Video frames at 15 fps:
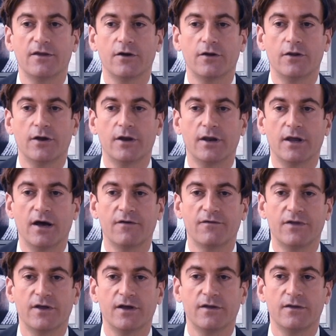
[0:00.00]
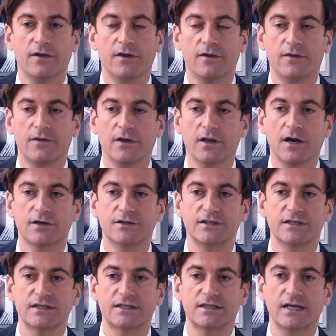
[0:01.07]
that, that, have the, the, the
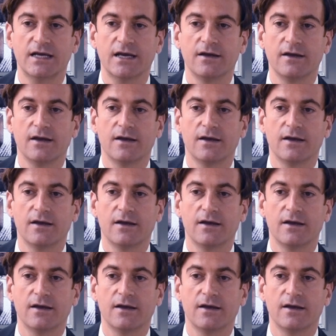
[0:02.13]
largest, uh,